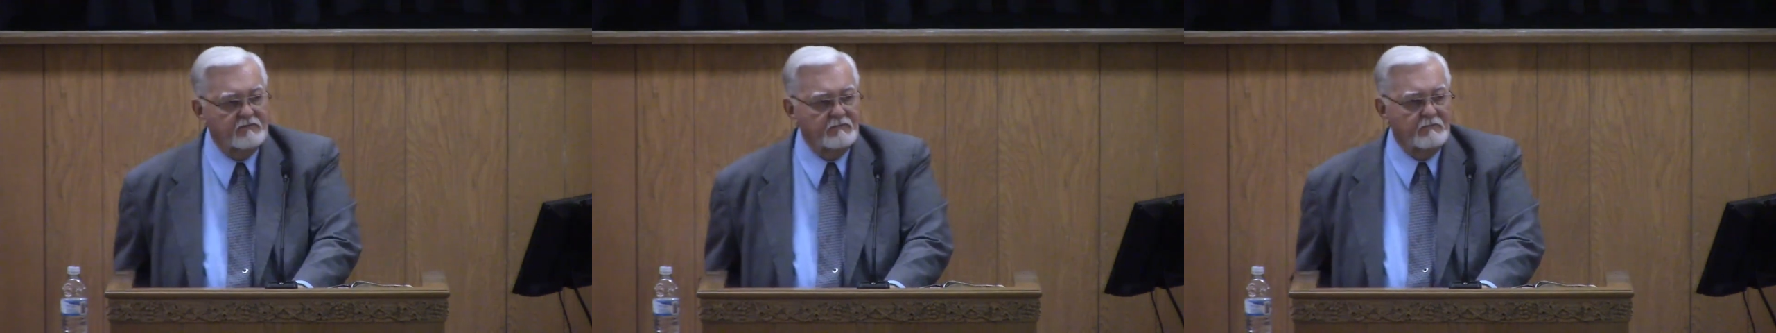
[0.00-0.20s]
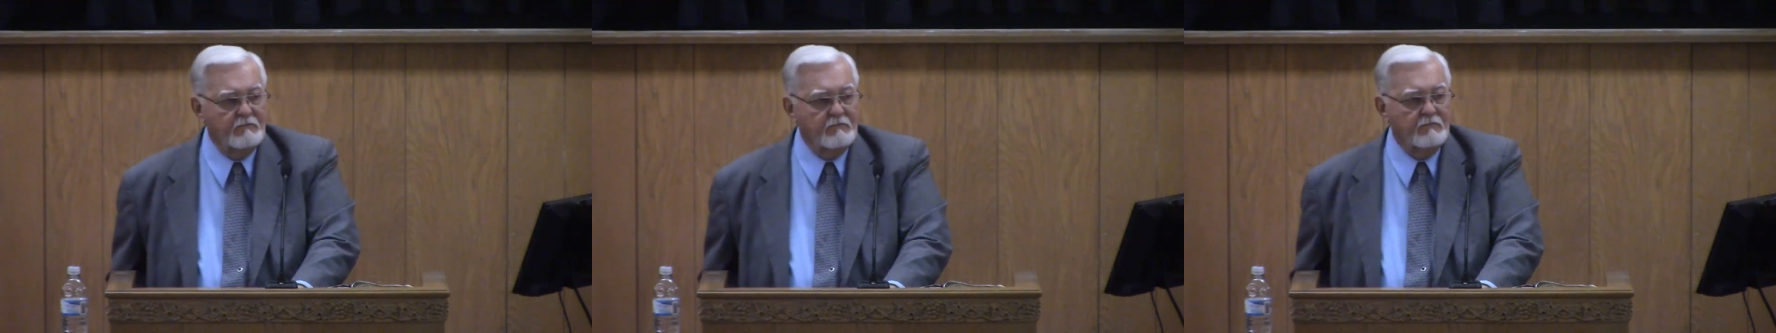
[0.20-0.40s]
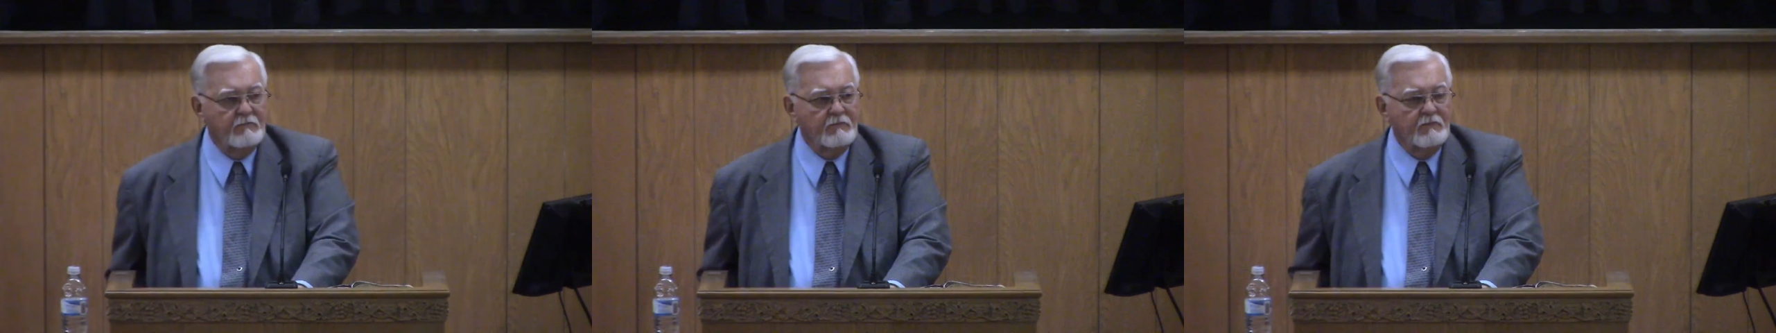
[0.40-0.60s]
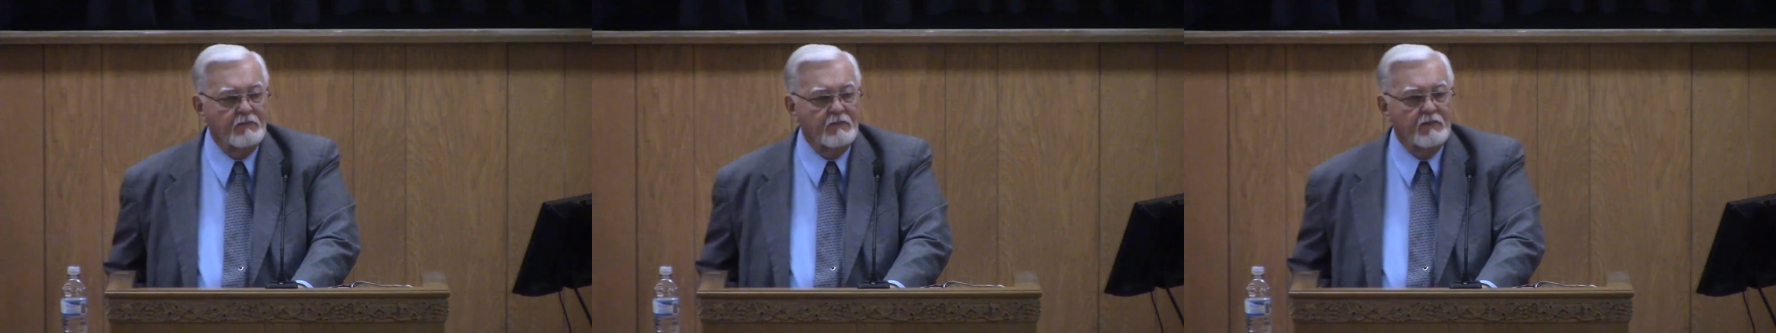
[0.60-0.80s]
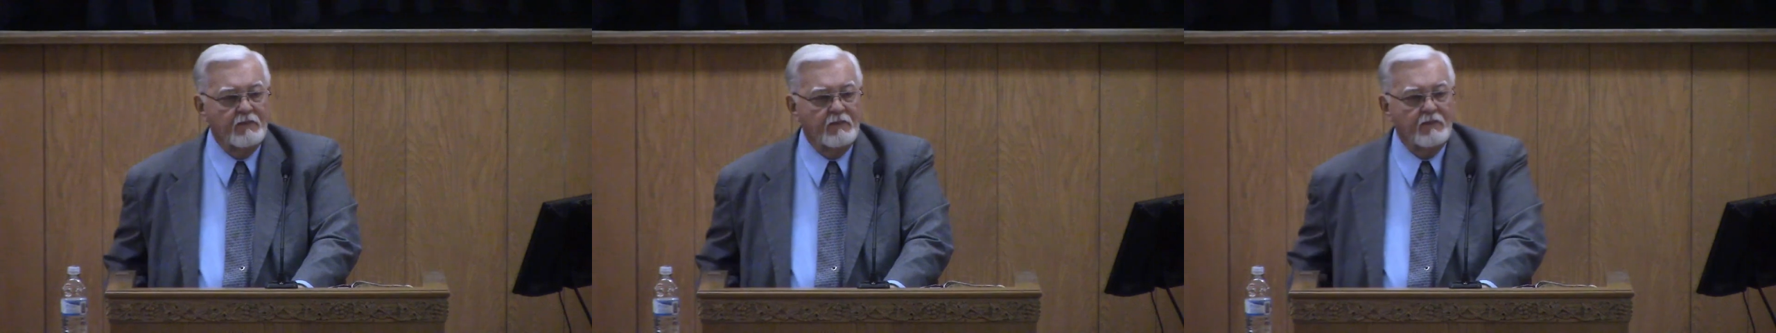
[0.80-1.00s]

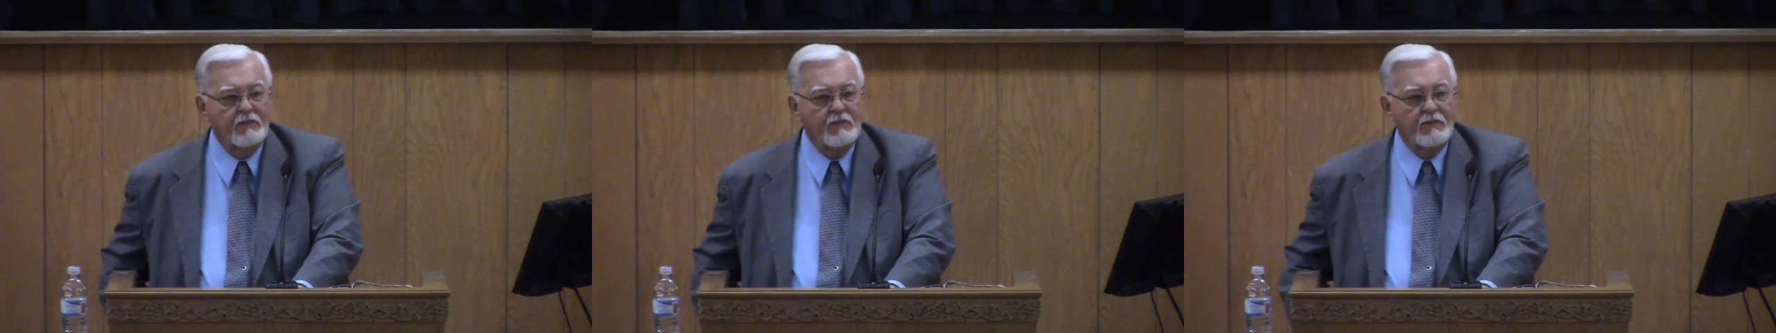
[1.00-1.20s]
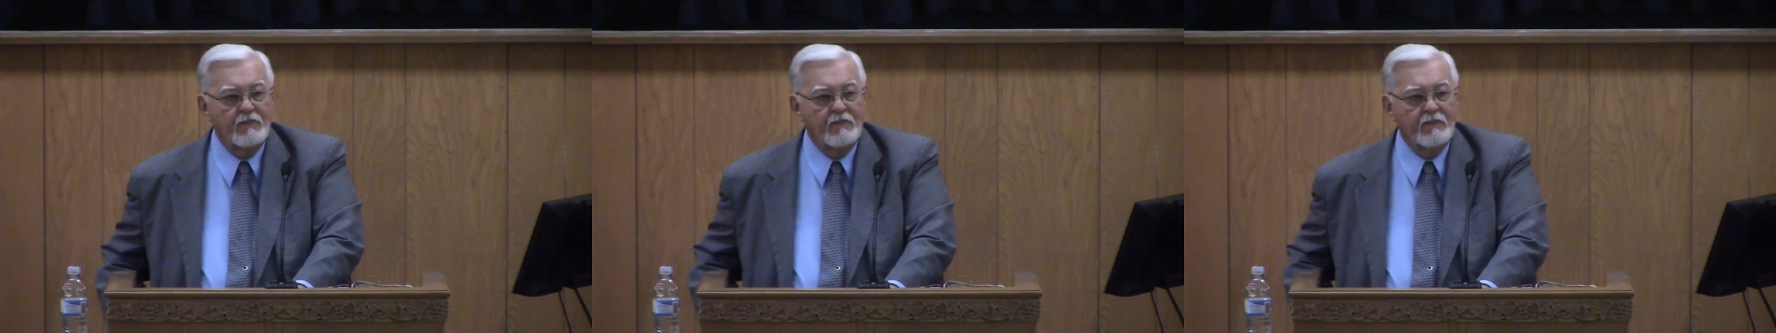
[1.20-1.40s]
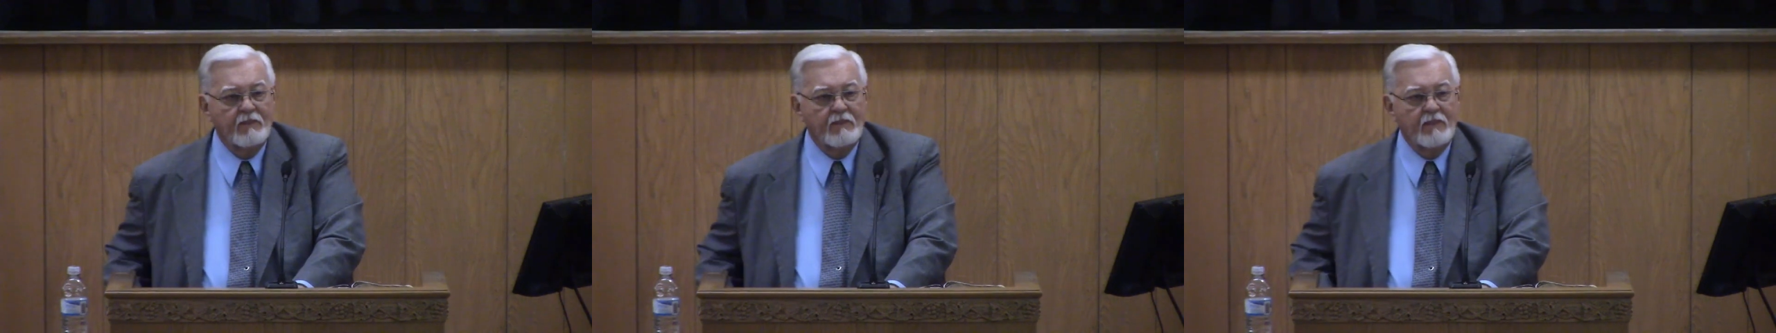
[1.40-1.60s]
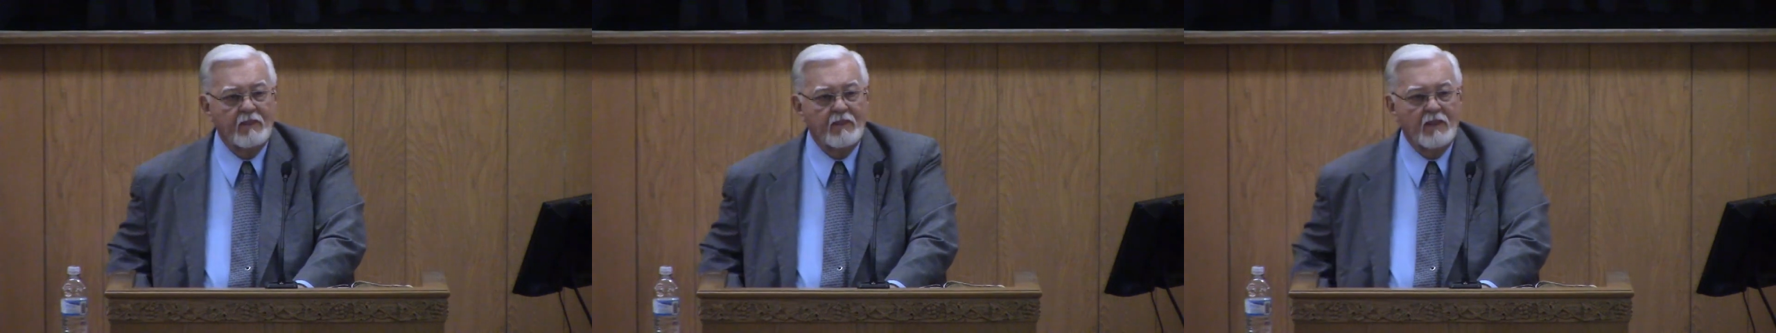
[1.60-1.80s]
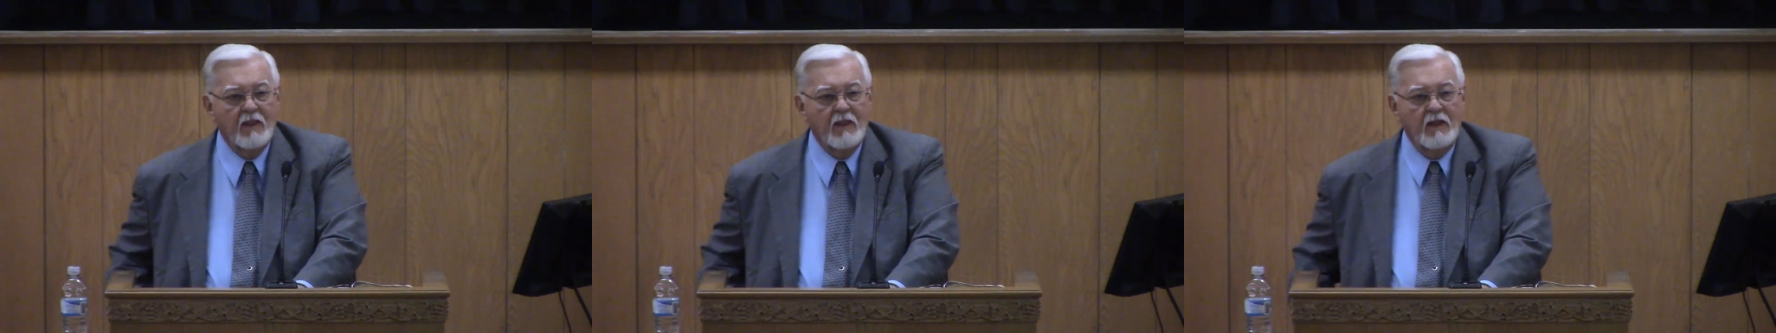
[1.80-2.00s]

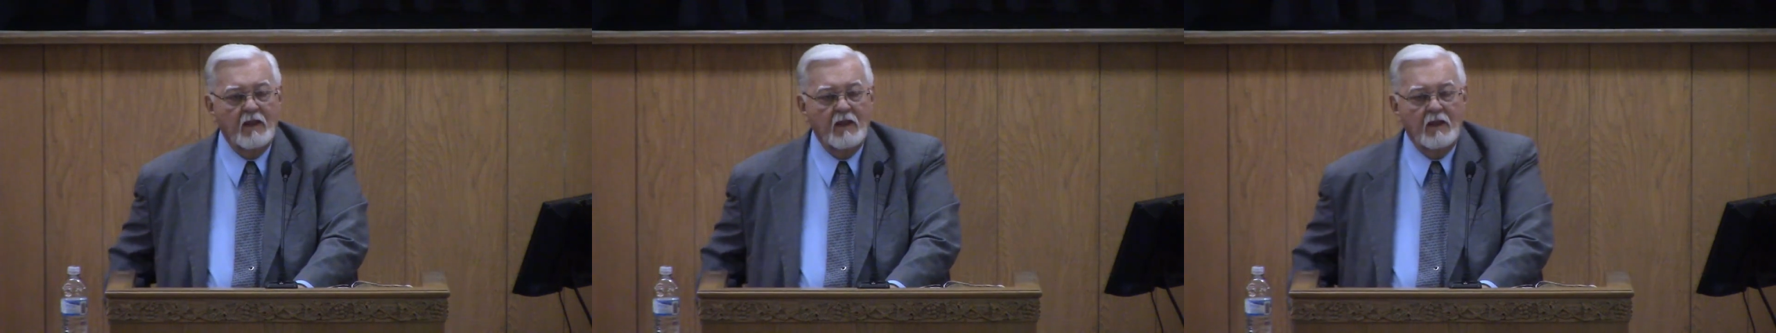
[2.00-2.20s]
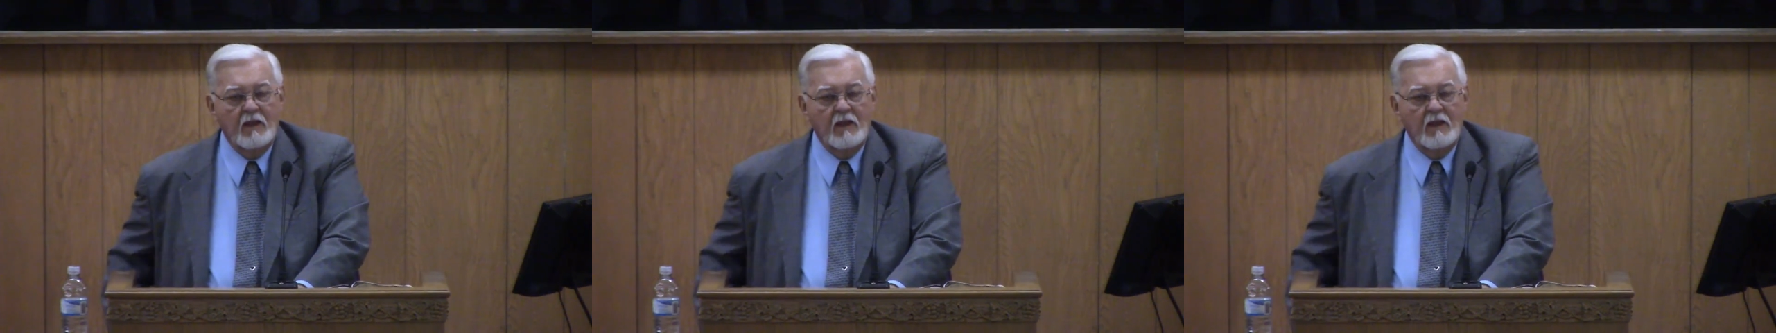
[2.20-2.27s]
No one is speaking in this clip.